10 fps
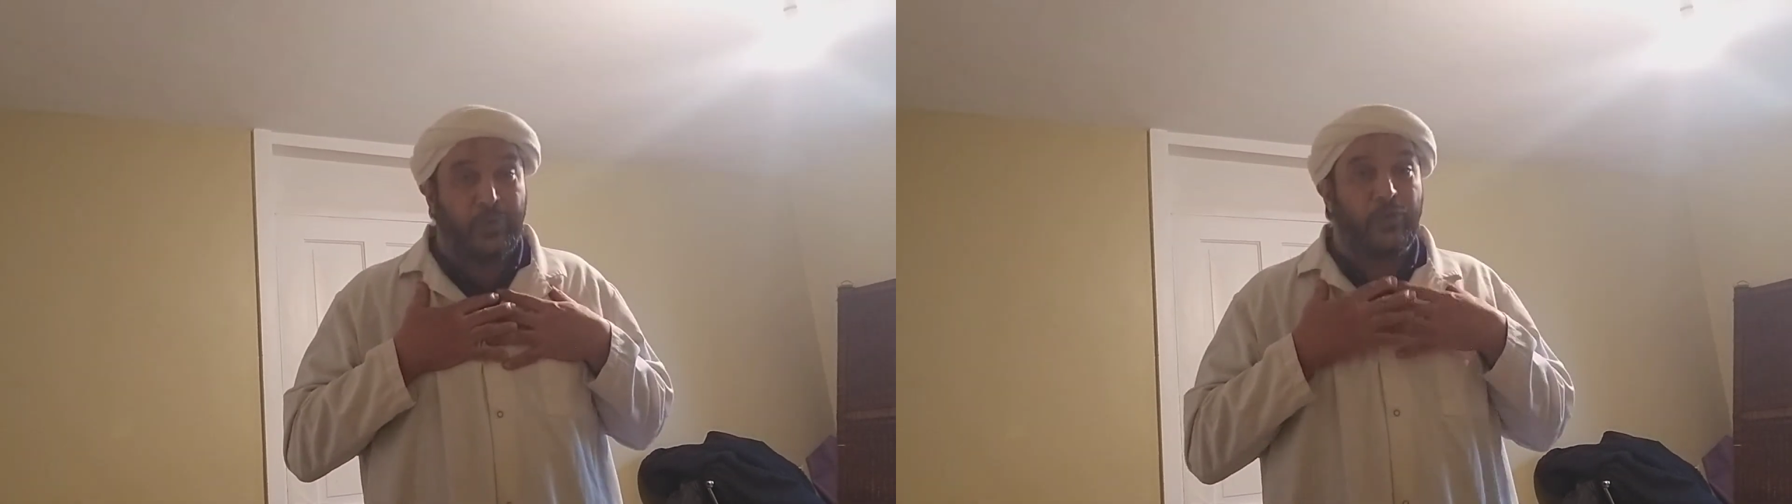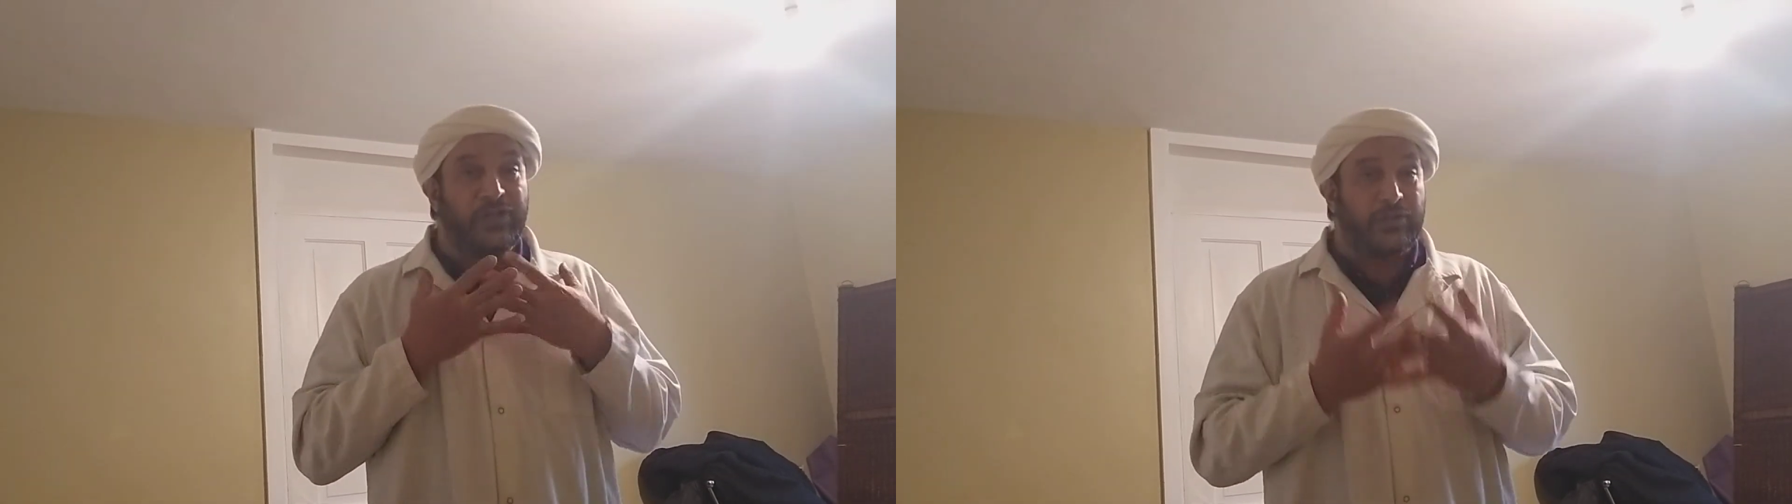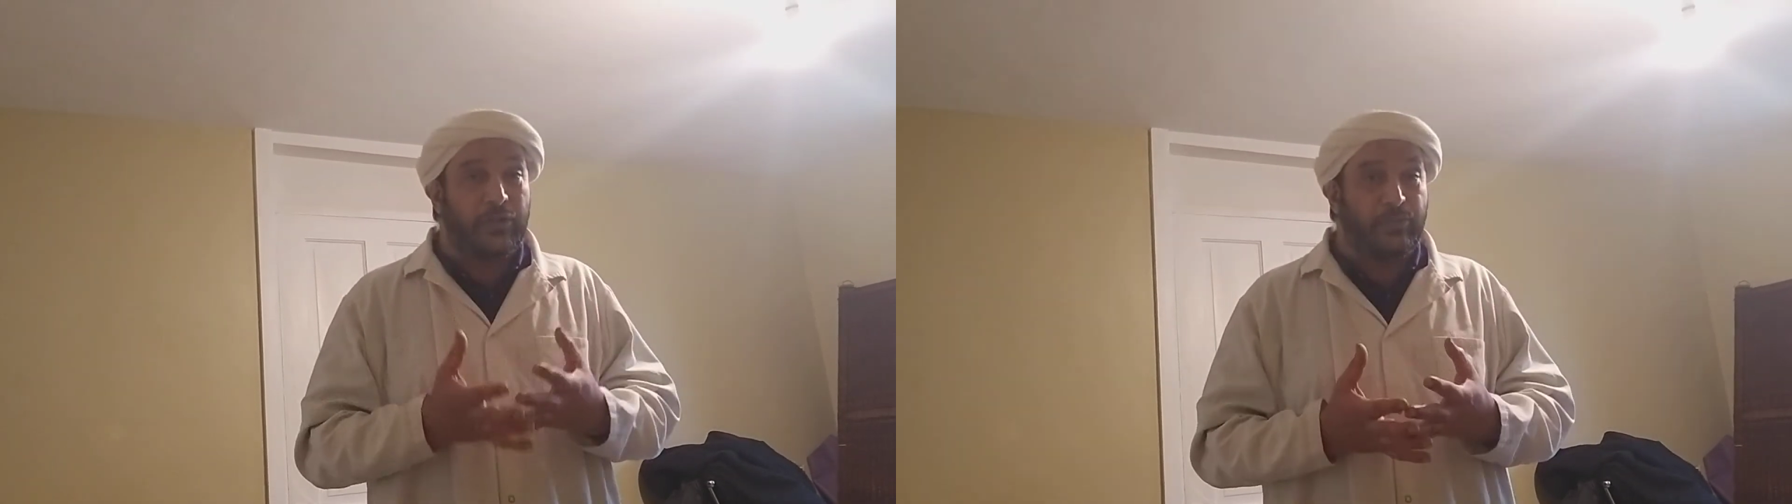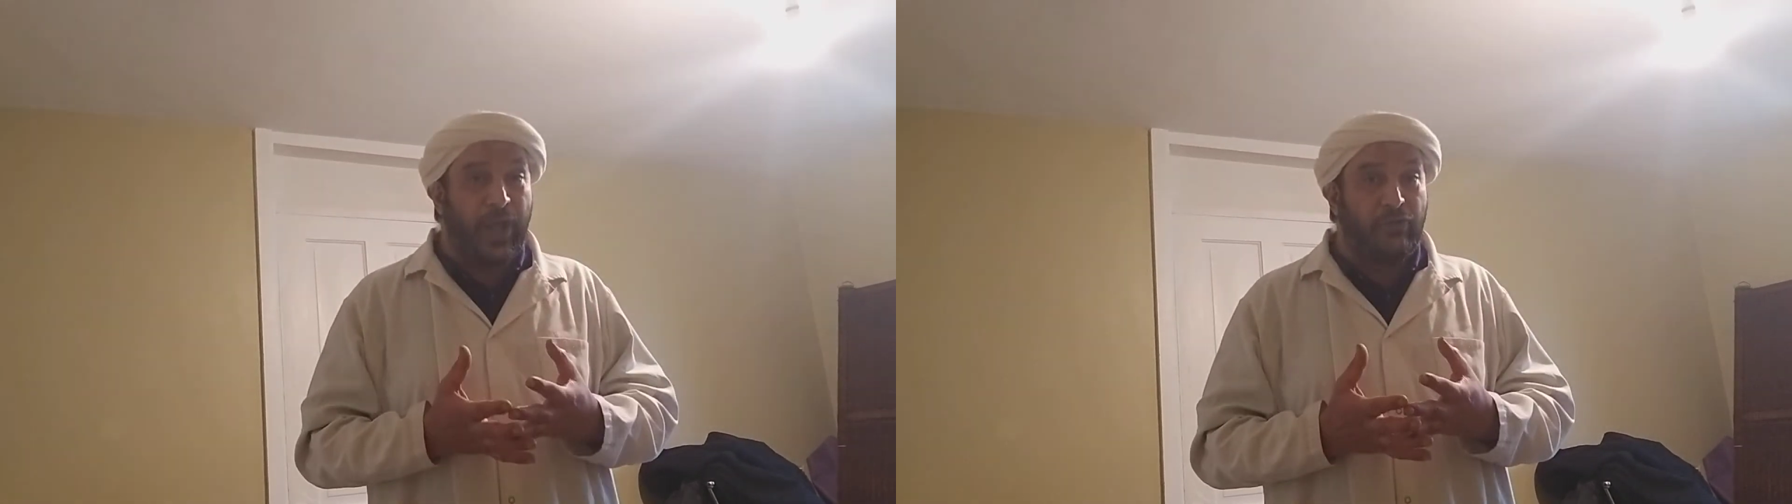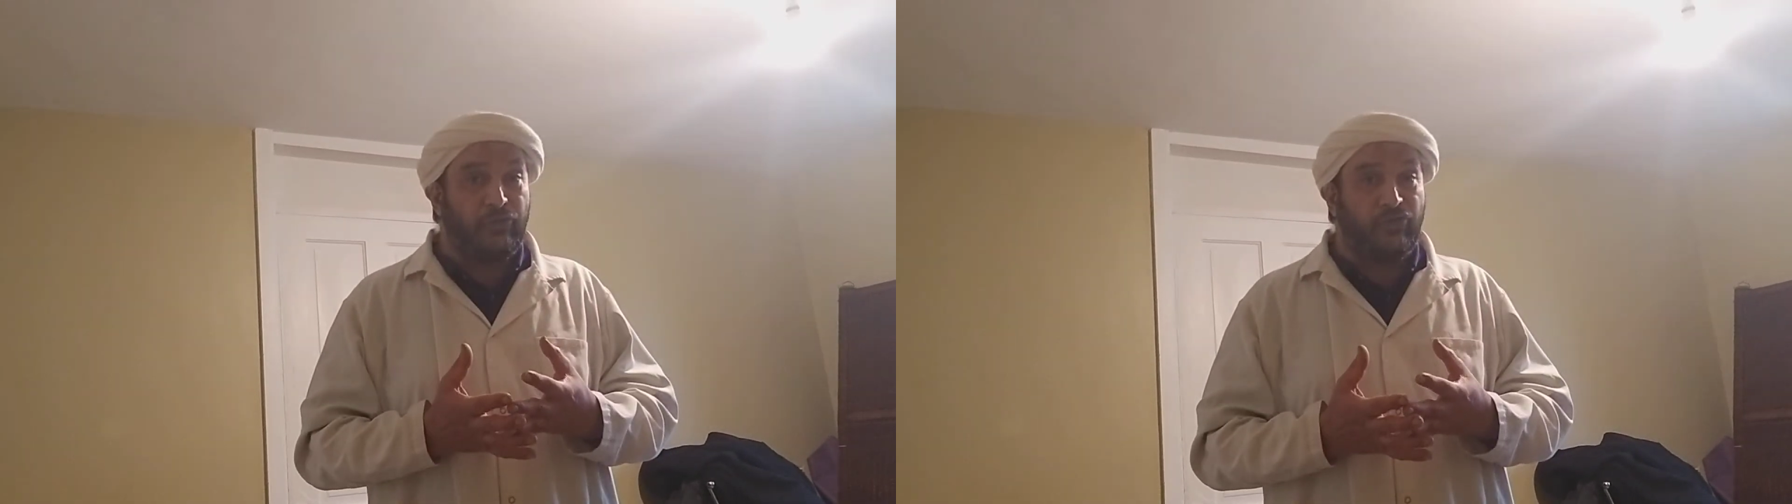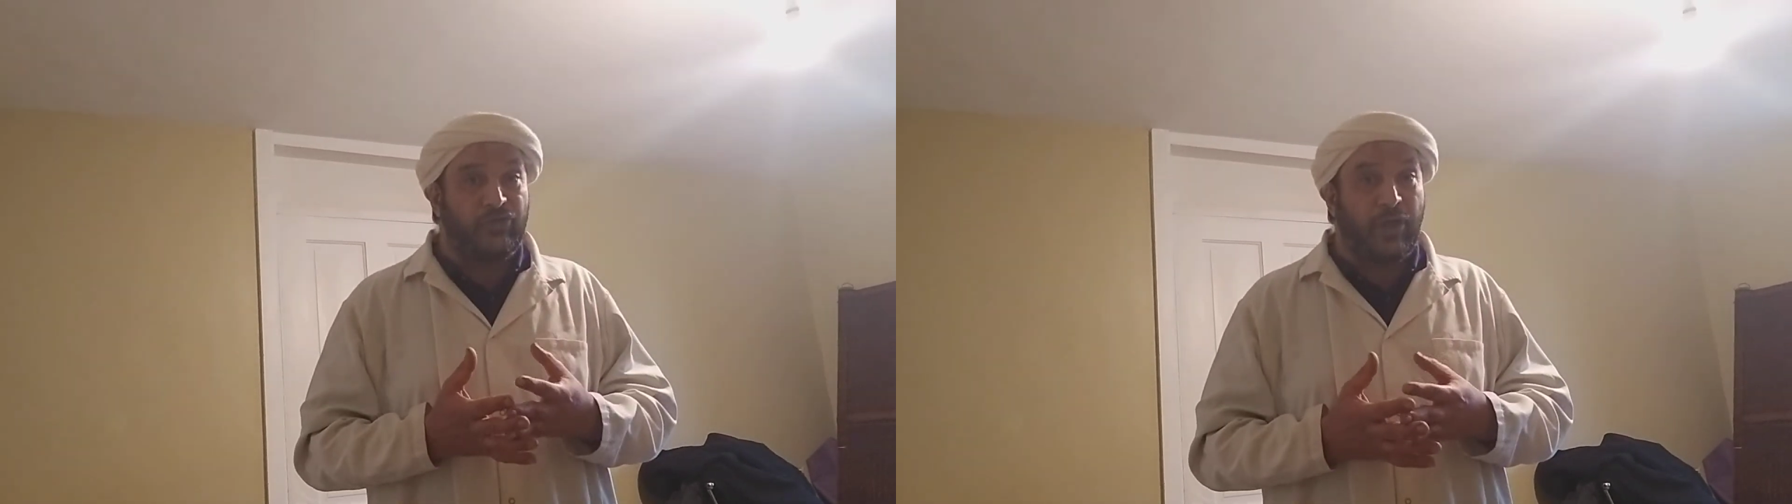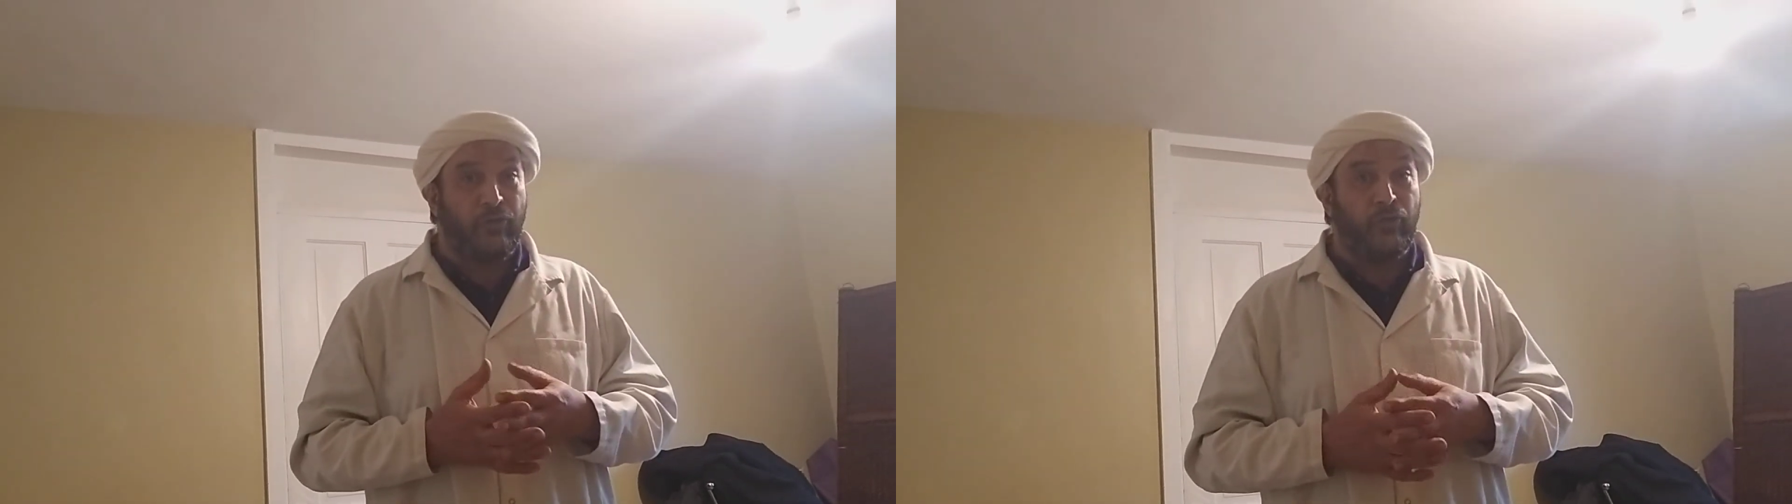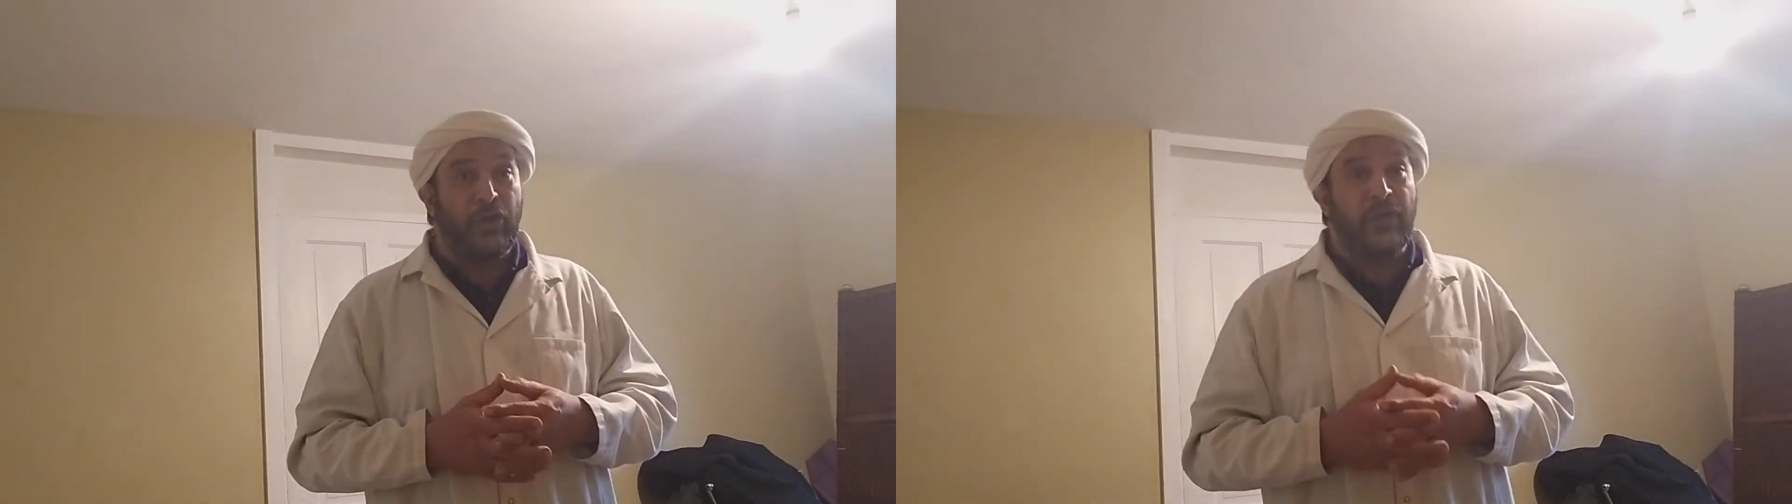Oriental
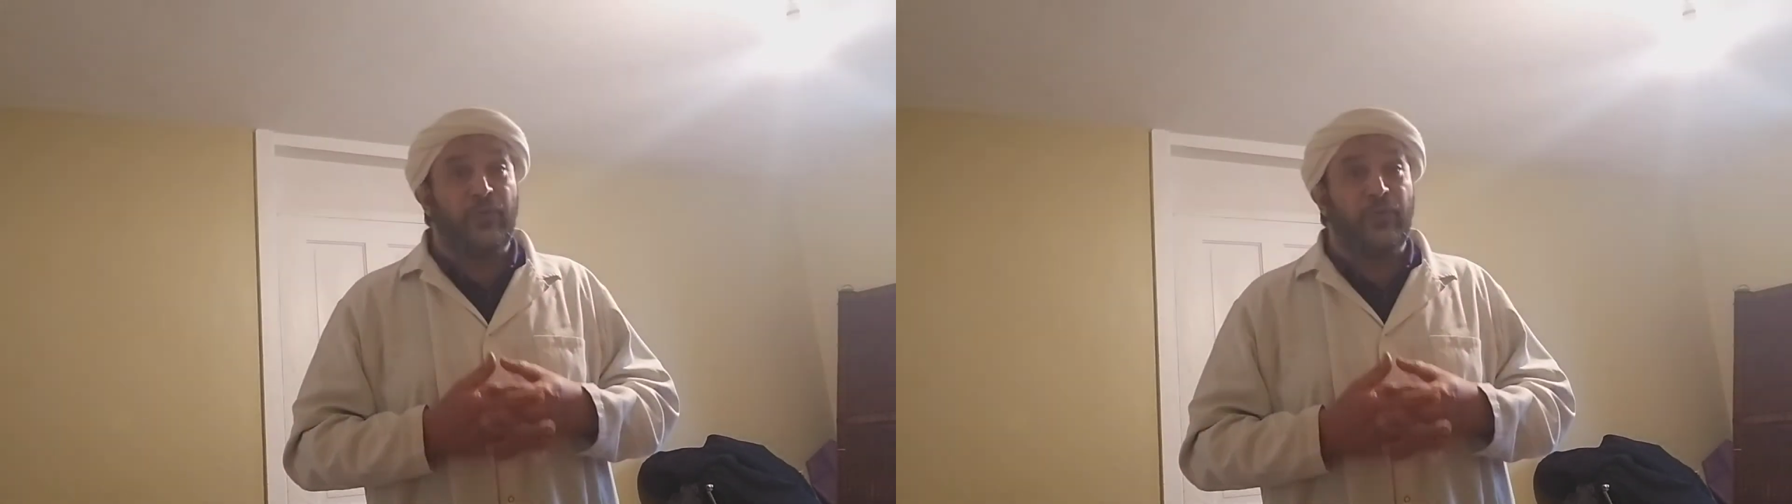practitioner.